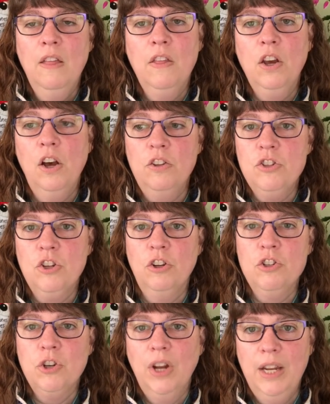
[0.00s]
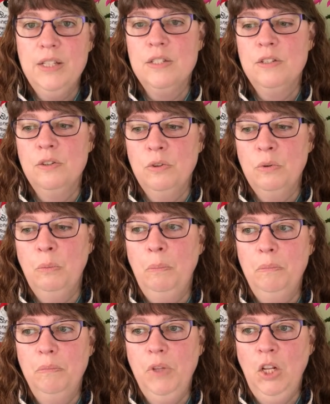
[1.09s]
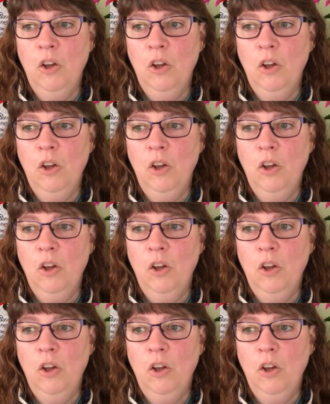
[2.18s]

the culture, and trying to, you